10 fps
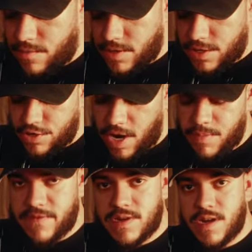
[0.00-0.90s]
with a
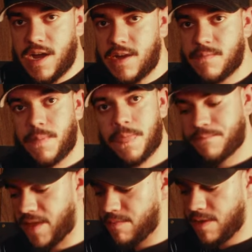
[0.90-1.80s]
drop of a dime.
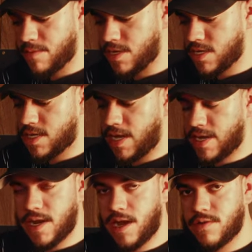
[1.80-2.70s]
I'm able to just take
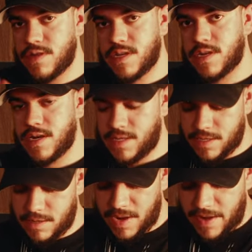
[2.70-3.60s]
it out and then connect
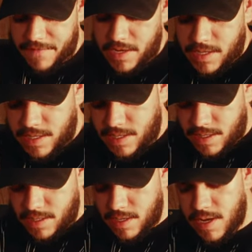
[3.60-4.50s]
it to my
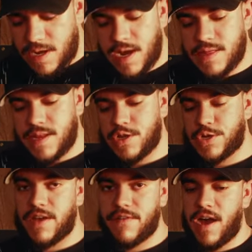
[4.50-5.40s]
FX6. And then I
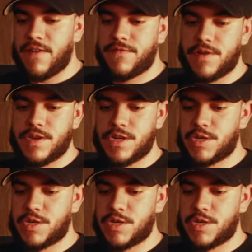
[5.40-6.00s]
also have an iFootage